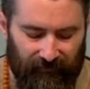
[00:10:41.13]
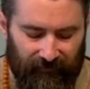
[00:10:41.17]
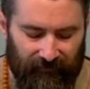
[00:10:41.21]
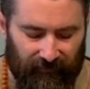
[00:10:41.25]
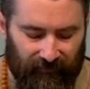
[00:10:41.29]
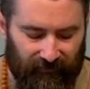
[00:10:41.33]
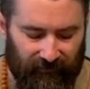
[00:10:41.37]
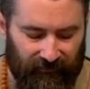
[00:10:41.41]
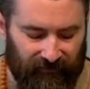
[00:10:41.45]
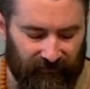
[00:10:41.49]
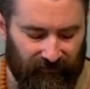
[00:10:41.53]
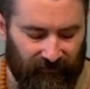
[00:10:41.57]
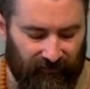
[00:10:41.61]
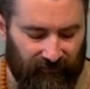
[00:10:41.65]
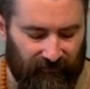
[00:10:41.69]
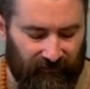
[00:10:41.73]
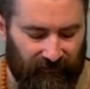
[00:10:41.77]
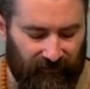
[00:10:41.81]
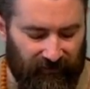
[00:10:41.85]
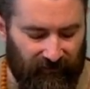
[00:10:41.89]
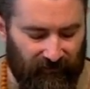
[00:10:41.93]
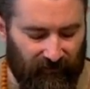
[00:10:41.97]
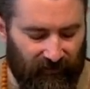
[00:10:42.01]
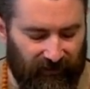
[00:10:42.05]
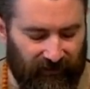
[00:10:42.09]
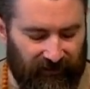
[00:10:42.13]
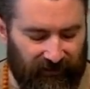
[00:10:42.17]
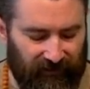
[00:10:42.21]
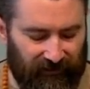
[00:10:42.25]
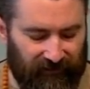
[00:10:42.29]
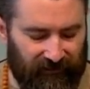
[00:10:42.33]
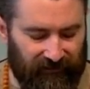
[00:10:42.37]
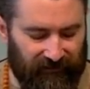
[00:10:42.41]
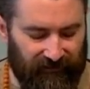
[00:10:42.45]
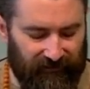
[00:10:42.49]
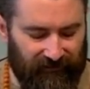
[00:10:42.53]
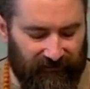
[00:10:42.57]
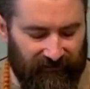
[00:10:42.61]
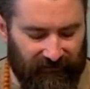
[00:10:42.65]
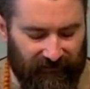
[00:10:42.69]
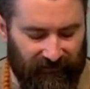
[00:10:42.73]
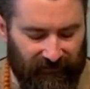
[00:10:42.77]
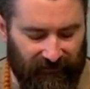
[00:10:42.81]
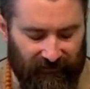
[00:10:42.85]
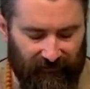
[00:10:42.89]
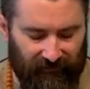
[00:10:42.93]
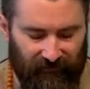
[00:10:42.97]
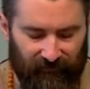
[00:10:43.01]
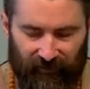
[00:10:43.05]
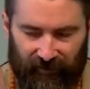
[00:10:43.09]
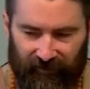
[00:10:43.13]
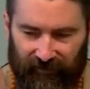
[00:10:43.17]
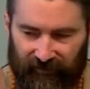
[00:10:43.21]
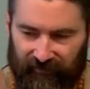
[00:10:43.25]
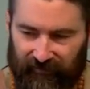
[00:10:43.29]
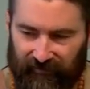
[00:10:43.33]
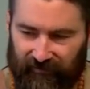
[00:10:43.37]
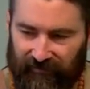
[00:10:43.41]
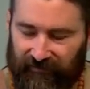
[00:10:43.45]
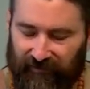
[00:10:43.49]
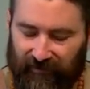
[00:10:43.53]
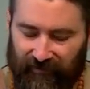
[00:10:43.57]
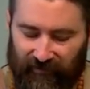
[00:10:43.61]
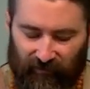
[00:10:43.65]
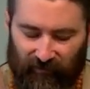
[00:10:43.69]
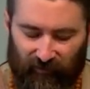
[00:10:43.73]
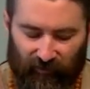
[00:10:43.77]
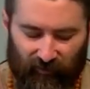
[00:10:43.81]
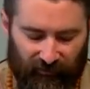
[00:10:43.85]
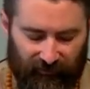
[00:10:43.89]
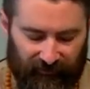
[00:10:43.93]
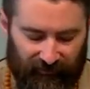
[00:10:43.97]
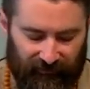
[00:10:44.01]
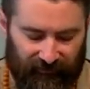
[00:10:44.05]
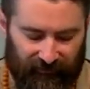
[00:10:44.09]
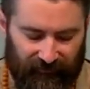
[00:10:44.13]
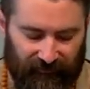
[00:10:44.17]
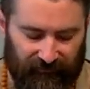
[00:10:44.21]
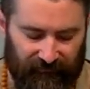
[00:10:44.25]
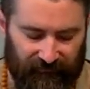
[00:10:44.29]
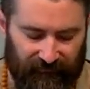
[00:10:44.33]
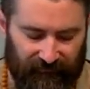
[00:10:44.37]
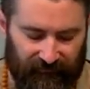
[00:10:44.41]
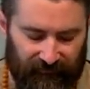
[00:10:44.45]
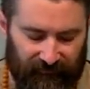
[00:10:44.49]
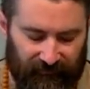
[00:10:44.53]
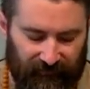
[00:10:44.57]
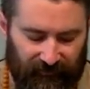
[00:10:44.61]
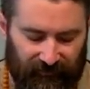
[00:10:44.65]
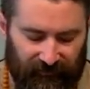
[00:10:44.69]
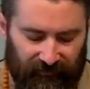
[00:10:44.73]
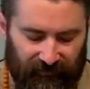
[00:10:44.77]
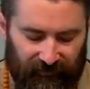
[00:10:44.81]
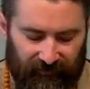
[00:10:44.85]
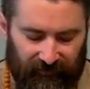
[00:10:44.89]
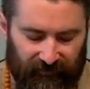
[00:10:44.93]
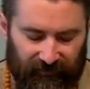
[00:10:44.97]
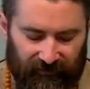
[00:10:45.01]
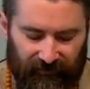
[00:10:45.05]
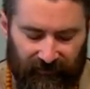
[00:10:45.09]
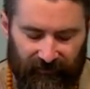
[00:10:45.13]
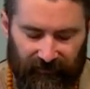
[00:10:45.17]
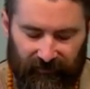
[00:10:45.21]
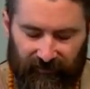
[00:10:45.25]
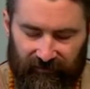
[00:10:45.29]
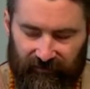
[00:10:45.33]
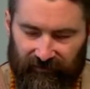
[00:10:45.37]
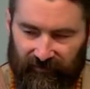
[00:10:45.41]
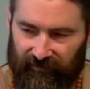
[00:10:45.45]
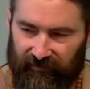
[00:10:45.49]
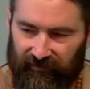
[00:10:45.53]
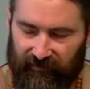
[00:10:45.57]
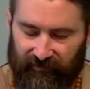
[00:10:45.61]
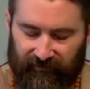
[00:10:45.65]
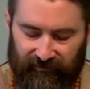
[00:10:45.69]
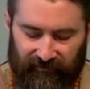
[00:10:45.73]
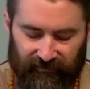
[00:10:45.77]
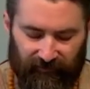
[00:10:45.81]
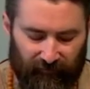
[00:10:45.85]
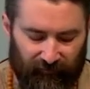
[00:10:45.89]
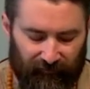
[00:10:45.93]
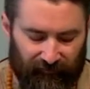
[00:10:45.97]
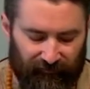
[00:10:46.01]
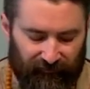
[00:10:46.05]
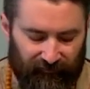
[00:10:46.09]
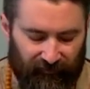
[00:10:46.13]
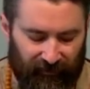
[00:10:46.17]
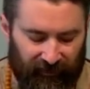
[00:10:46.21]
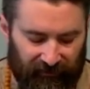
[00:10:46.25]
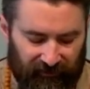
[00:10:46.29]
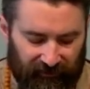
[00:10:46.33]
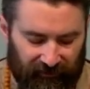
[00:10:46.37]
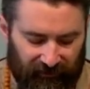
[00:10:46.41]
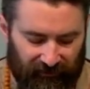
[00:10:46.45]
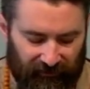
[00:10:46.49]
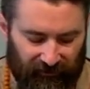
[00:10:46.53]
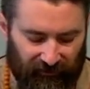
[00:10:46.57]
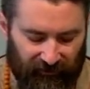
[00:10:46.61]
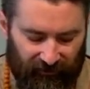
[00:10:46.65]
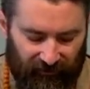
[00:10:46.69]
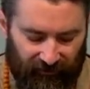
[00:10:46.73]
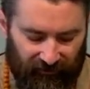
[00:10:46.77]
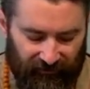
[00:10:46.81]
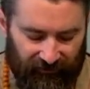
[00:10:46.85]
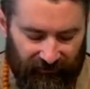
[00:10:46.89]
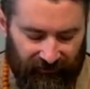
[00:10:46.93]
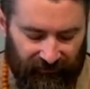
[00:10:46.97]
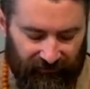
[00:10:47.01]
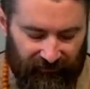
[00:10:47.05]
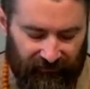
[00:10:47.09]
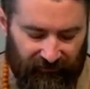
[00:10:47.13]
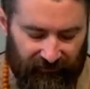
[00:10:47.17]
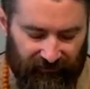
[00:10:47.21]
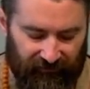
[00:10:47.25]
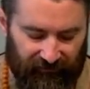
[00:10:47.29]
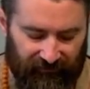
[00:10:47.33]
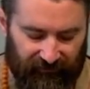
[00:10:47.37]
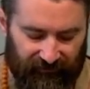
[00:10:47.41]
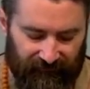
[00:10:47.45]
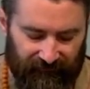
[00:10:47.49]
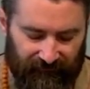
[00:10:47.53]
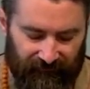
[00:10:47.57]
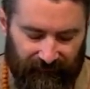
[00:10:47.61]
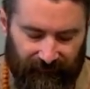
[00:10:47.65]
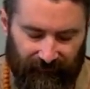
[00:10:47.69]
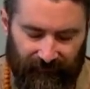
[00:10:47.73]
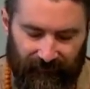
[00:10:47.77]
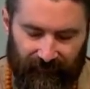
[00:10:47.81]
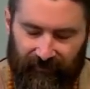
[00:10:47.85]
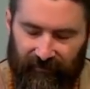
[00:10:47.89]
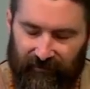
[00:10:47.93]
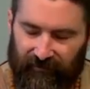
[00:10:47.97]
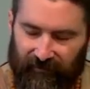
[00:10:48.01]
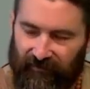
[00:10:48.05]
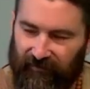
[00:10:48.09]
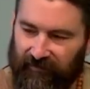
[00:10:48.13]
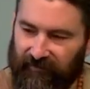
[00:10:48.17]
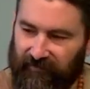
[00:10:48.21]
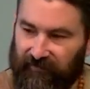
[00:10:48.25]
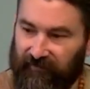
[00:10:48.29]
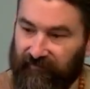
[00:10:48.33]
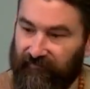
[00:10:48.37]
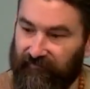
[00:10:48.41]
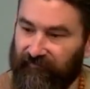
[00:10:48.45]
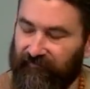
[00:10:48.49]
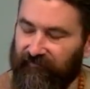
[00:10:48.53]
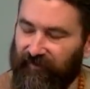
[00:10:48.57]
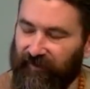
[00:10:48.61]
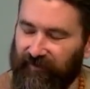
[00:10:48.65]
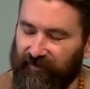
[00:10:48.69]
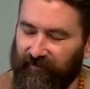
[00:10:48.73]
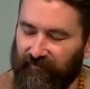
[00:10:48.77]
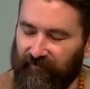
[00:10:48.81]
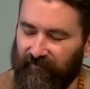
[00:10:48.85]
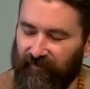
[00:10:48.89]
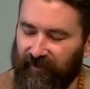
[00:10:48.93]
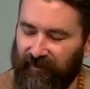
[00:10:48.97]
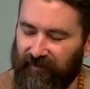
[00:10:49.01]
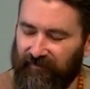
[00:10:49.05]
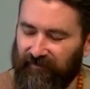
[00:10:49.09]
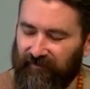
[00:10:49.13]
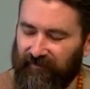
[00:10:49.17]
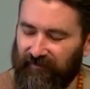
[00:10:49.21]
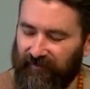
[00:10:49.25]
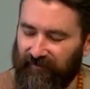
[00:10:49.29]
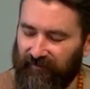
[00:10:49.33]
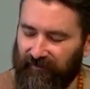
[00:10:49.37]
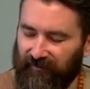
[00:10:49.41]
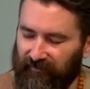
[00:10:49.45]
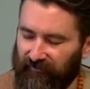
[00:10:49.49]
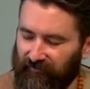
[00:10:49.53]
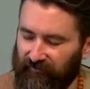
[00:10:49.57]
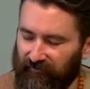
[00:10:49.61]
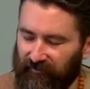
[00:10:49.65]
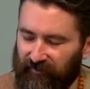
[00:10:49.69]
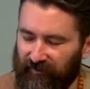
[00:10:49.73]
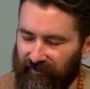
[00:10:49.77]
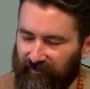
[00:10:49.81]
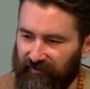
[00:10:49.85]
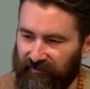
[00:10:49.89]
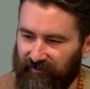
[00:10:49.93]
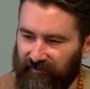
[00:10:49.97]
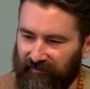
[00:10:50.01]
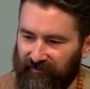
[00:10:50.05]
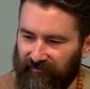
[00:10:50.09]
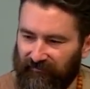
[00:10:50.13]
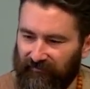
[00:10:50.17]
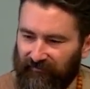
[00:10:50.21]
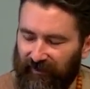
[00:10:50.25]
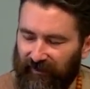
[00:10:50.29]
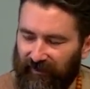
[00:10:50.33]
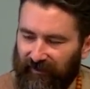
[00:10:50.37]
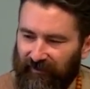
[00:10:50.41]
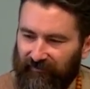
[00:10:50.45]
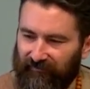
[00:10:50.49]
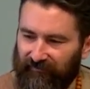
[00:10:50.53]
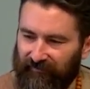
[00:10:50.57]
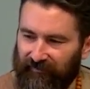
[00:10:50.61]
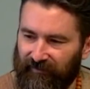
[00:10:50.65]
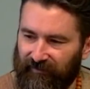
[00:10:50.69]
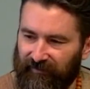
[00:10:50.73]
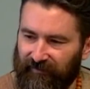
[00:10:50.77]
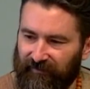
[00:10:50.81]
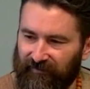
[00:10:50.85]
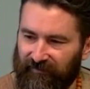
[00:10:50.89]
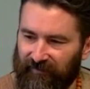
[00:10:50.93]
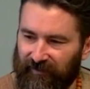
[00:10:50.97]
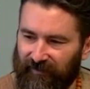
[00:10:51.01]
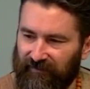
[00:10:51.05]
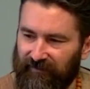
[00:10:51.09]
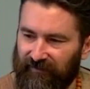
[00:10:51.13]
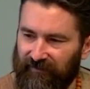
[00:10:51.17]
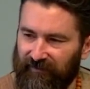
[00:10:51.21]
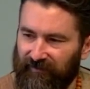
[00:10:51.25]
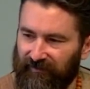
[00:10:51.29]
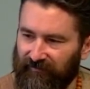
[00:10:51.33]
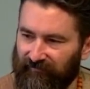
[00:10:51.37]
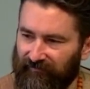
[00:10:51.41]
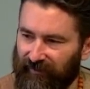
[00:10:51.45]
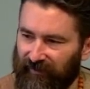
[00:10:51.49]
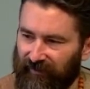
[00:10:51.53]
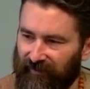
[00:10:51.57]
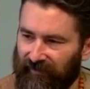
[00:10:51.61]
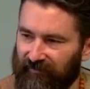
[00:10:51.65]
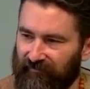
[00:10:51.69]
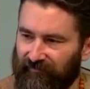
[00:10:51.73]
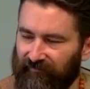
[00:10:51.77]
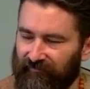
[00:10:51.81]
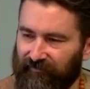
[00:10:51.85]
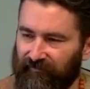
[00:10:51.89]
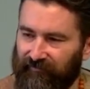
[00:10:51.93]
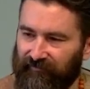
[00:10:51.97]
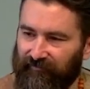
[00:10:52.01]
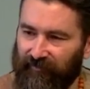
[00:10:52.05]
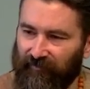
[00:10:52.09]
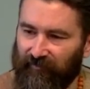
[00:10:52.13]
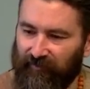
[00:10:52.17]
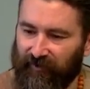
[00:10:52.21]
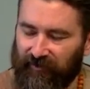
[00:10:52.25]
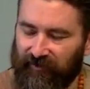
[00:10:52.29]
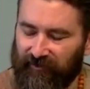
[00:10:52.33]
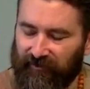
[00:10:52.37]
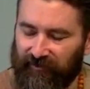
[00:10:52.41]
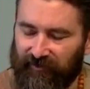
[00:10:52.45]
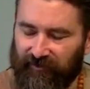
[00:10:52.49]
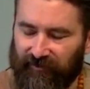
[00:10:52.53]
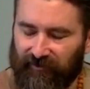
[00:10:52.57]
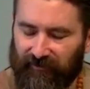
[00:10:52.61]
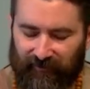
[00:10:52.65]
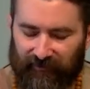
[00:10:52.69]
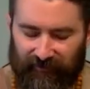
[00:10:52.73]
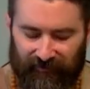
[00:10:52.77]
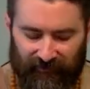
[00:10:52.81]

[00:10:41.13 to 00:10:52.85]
So in so many ways, the subtle breath is like water. It's a refreshing tonic. It's the fundamental ingredient of life, the necessity of life from which